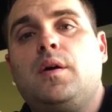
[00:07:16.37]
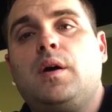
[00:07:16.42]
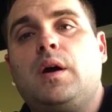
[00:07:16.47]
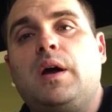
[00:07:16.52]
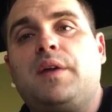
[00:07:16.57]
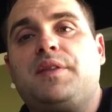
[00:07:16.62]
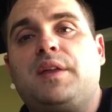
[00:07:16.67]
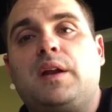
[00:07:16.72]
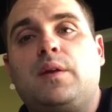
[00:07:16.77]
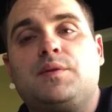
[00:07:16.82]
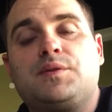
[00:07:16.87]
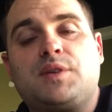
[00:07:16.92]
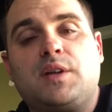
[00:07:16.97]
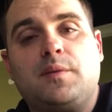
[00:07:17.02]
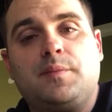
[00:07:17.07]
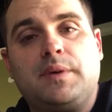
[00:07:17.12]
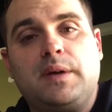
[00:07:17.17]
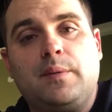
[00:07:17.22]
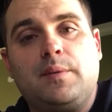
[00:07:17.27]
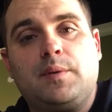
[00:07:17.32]
I thought I was
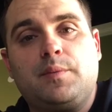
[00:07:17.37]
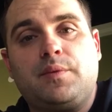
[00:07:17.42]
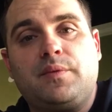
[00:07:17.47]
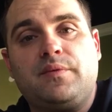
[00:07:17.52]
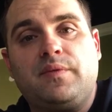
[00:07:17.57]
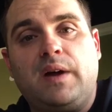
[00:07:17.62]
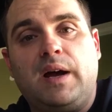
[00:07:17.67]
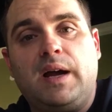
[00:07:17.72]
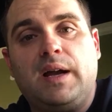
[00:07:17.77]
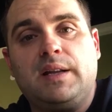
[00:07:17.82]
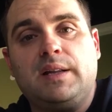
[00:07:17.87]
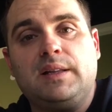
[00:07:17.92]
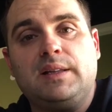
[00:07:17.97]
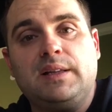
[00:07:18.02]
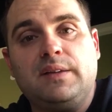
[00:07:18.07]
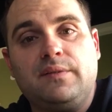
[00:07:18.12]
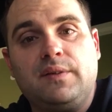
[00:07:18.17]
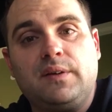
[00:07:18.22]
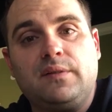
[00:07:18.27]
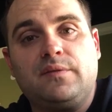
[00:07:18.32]
going to be able to provide a
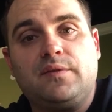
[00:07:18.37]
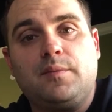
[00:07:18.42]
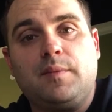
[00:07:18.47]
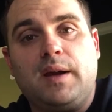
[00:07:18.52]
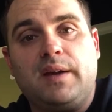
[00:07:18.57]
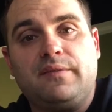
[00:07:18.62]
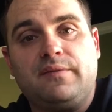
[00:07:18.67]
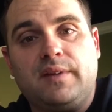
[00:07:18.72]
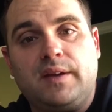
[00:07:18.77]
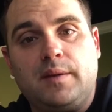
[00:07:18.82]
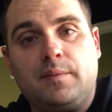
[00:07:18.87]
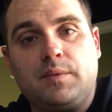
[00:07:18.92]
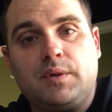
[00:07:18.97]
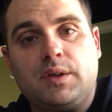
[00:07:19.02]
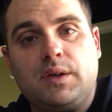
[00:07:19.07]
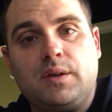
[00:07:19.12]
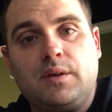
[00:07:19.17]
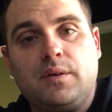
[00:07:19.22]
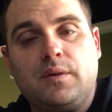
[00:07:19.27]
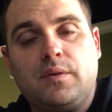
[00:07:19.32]
living for my family.